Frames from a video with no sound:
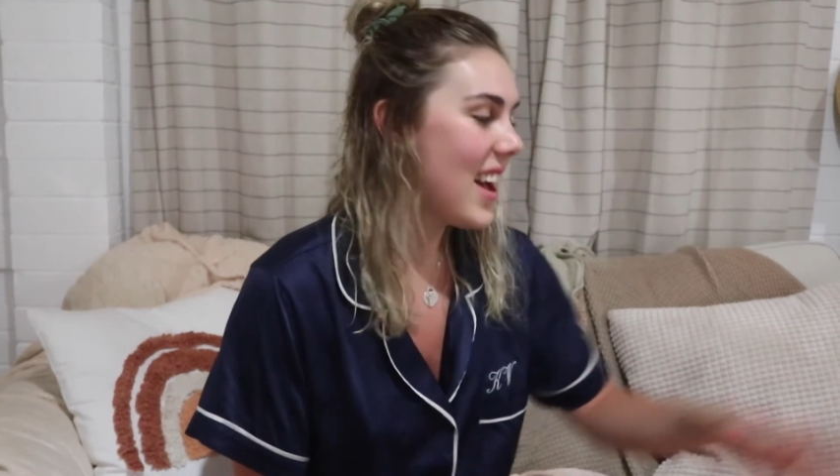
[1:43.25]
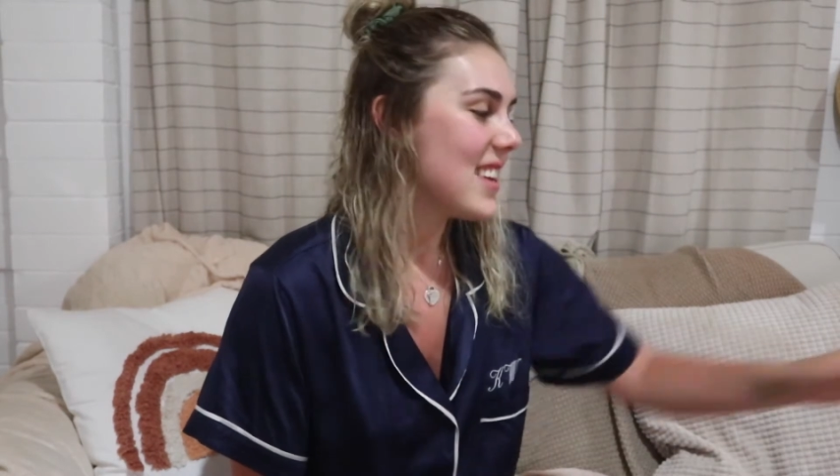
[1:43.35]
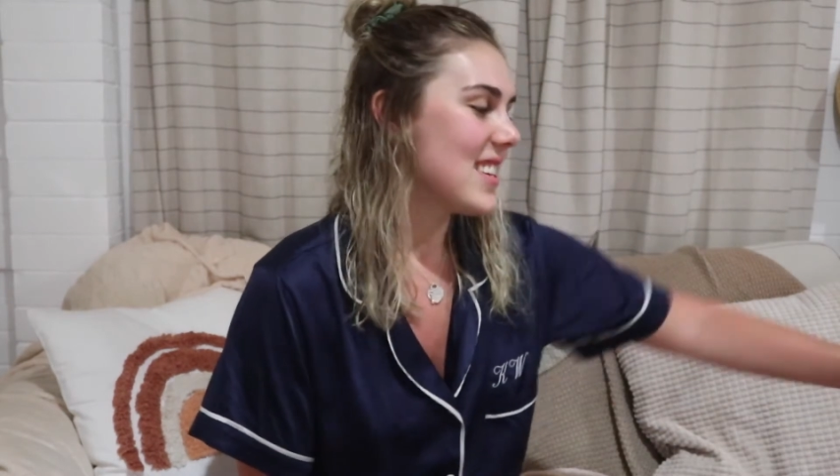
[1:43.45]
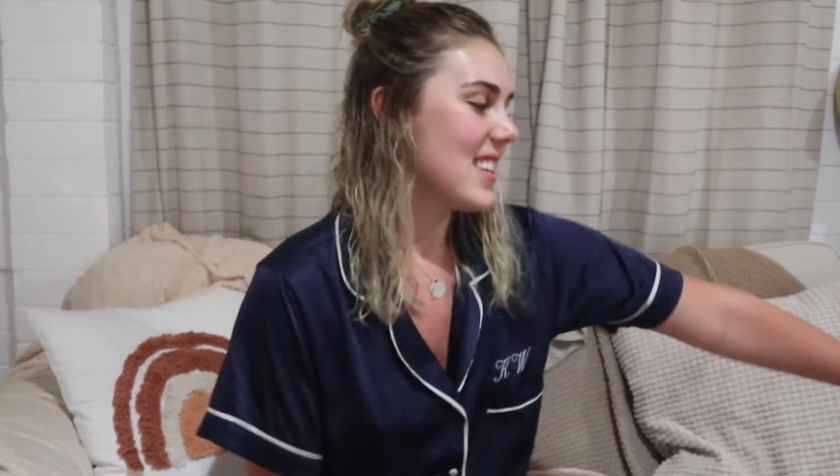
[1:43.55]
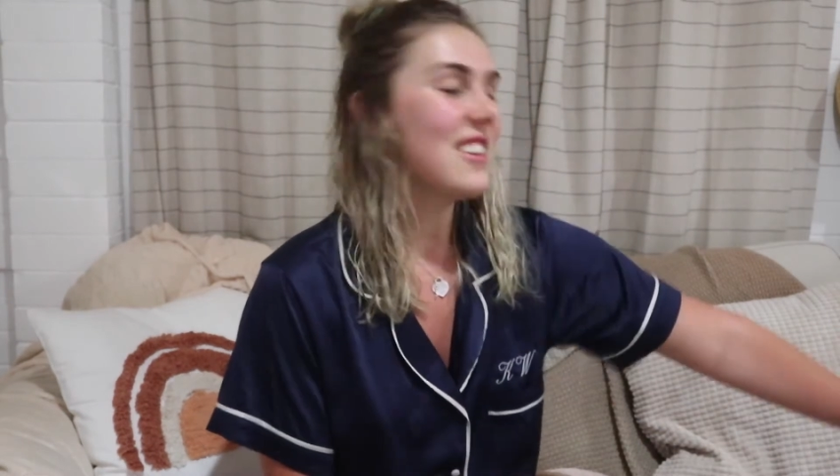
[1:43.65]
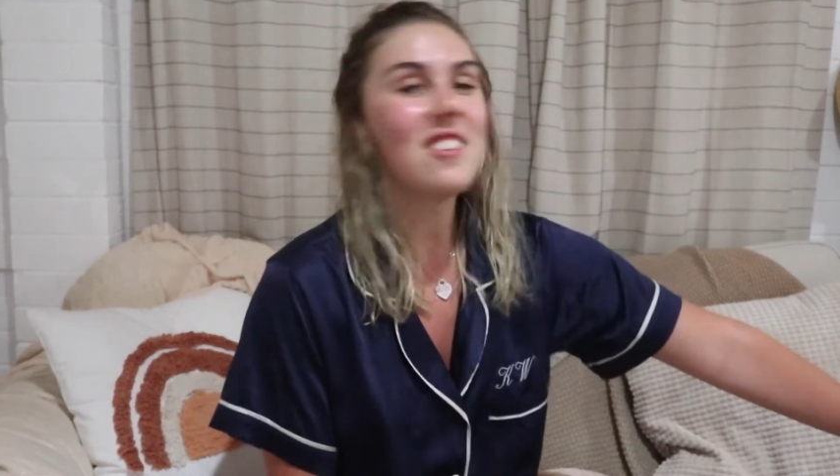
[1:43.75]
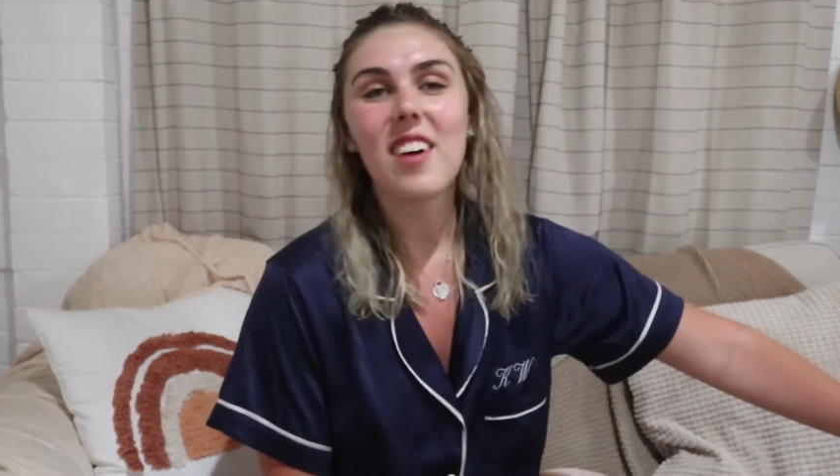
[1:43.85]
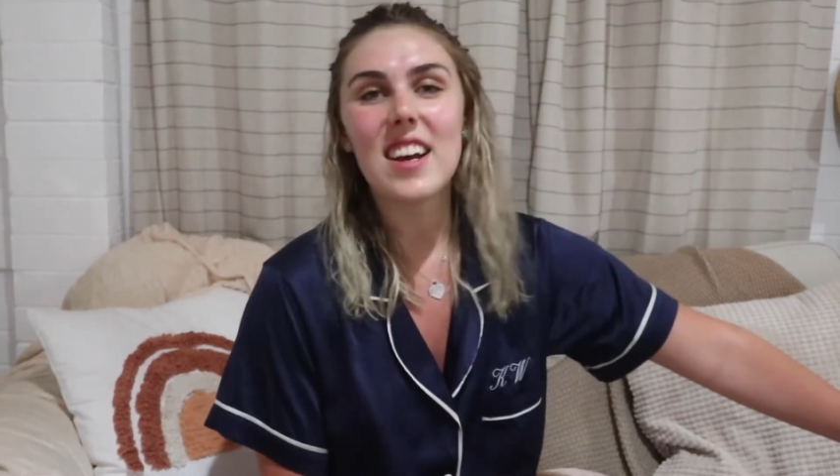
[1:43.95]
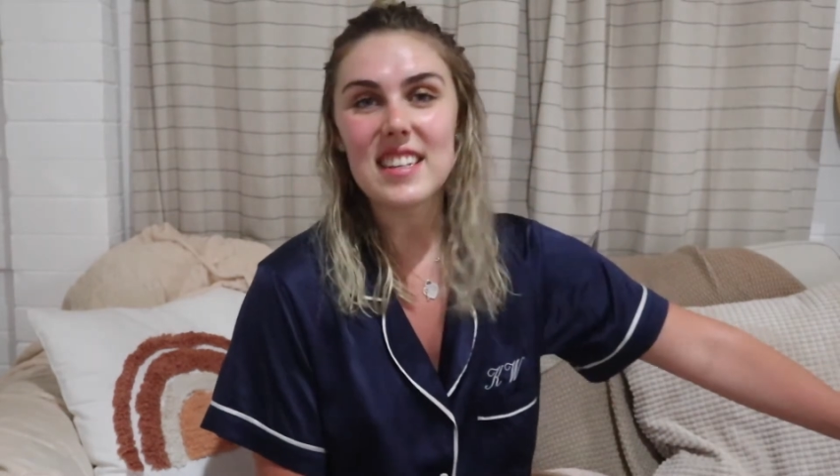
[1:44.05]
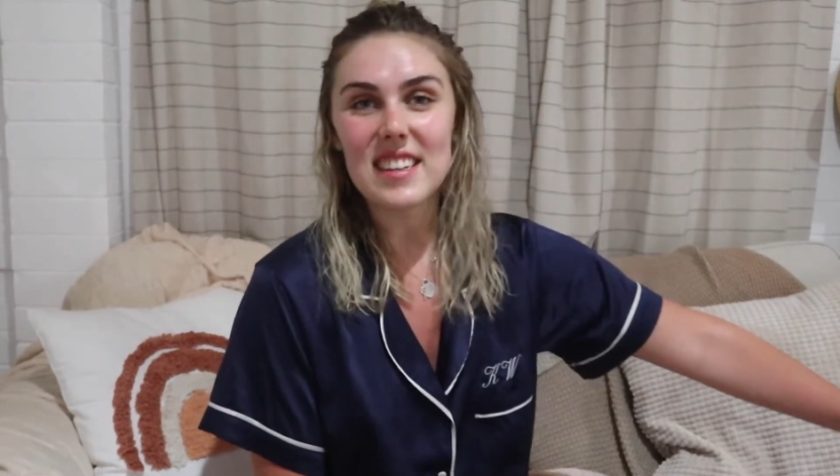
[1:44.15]
just a little
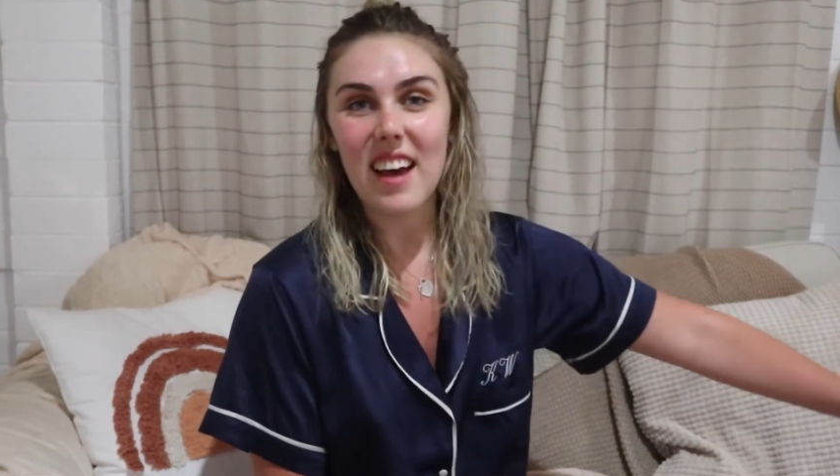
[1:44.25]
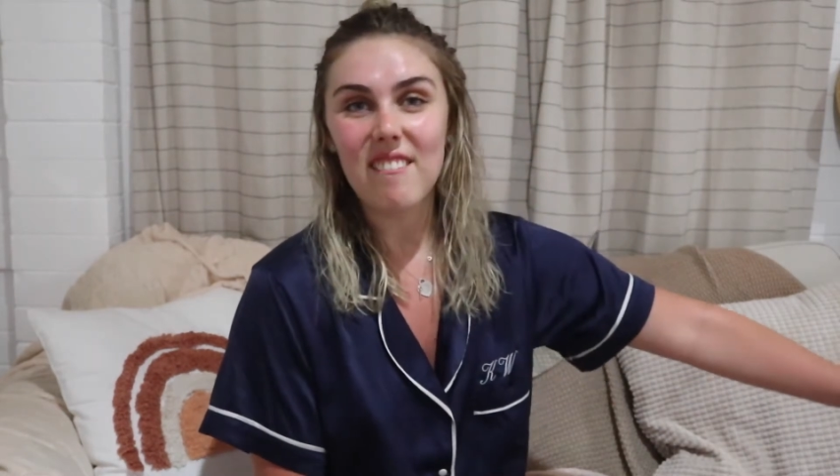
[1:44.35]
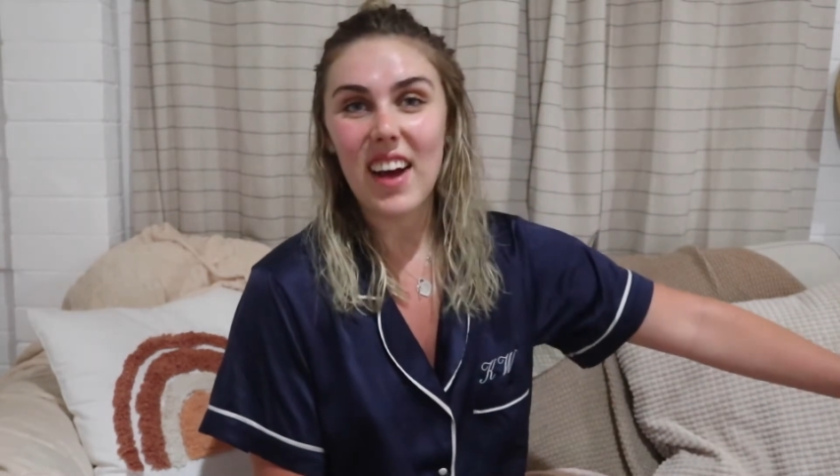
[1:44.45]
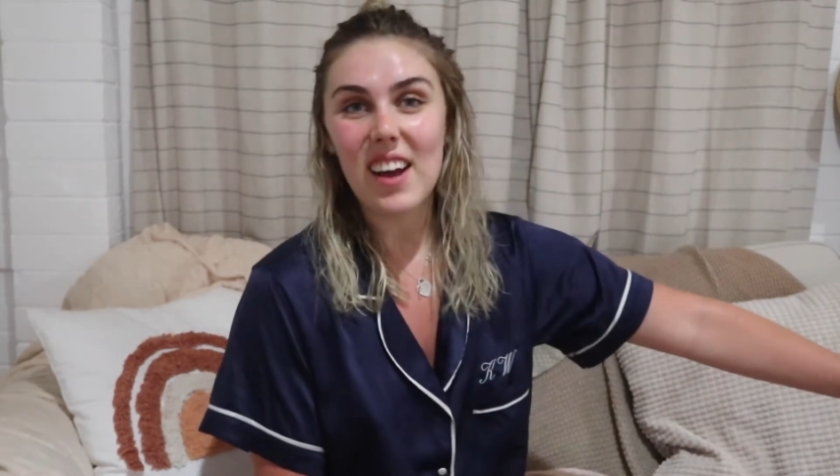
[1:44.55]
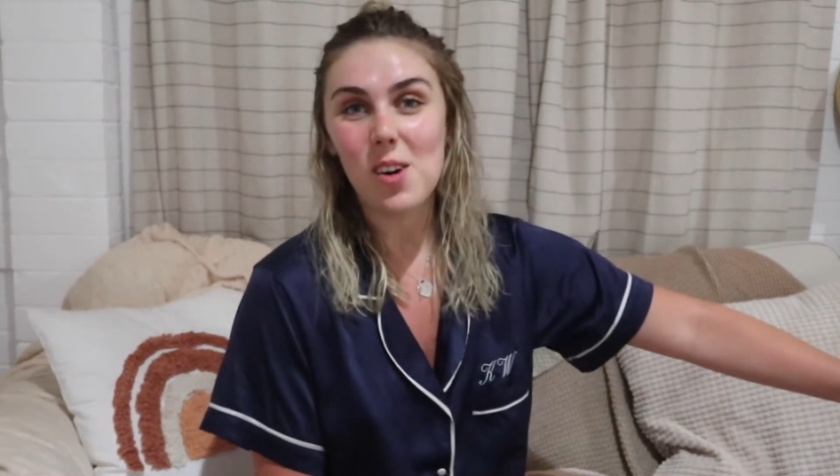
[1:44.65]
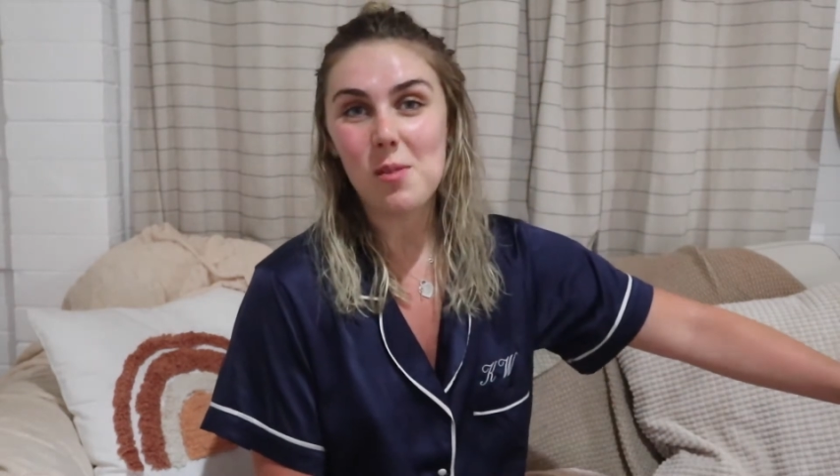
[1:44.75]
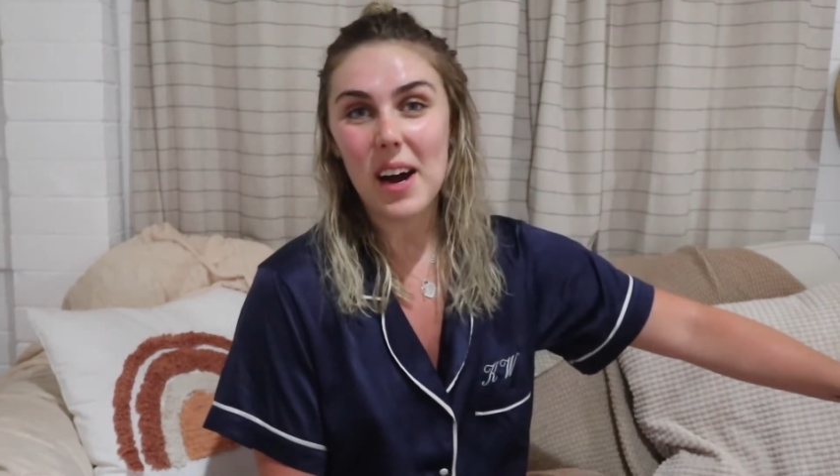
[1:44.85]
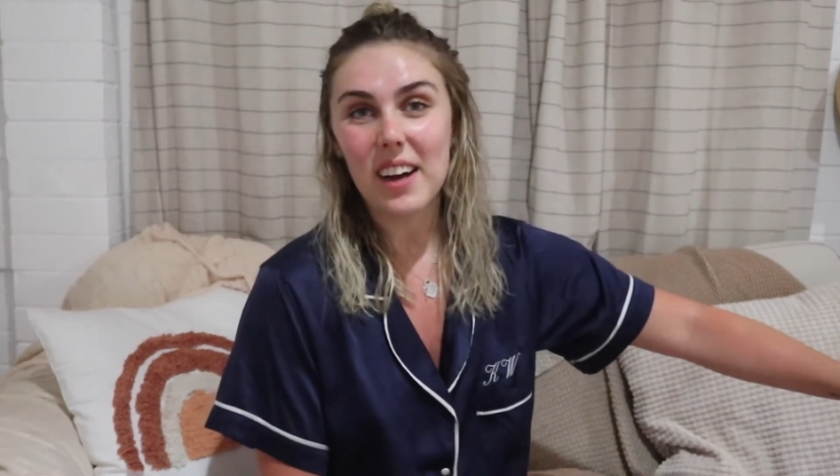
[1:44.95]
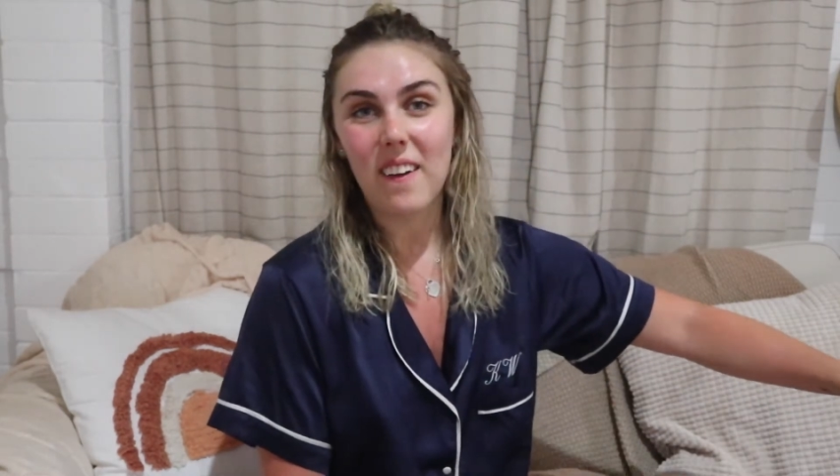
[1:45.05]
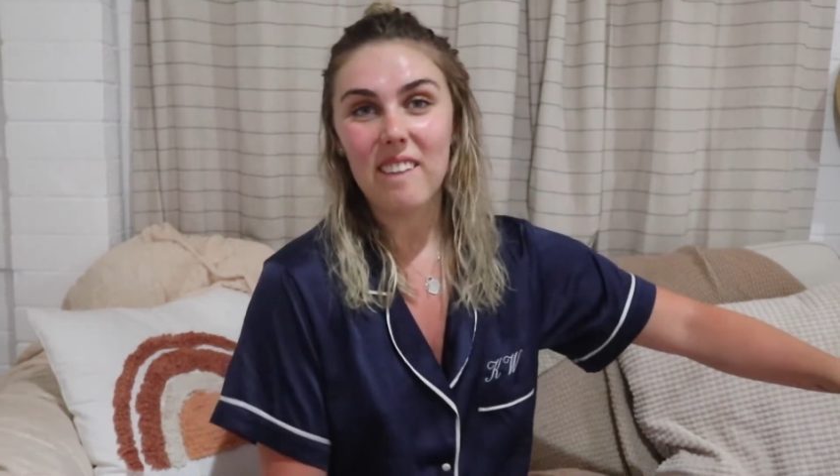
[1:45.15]
present that my
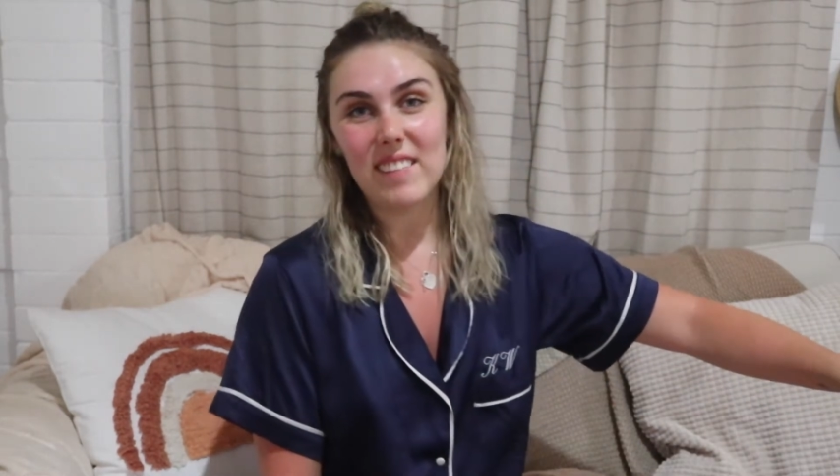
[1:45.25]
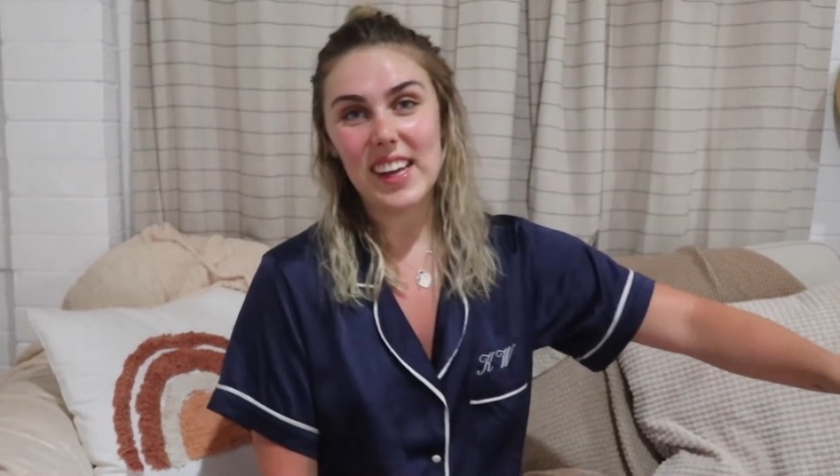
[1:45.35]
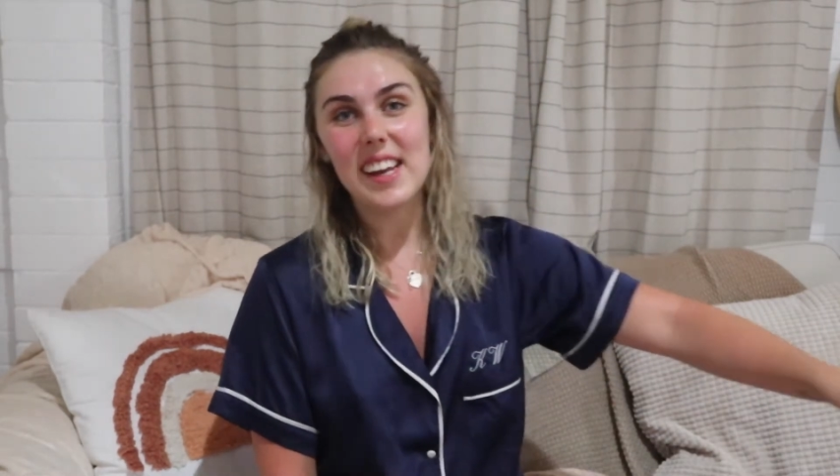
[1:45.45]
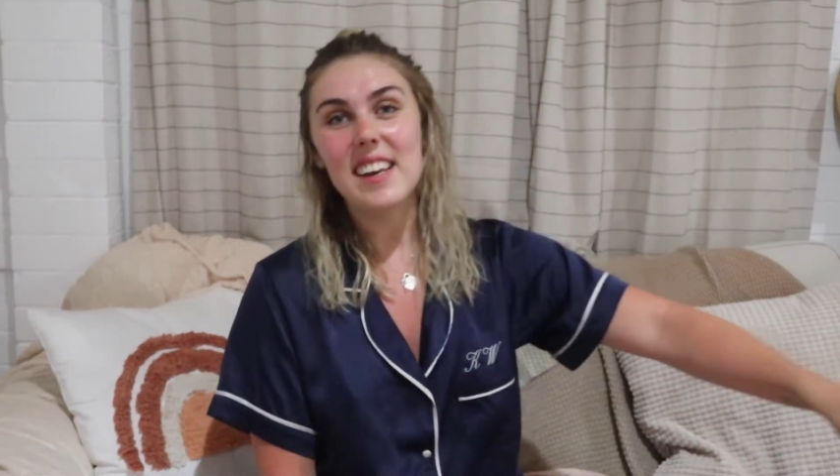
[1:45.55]
Oma got me.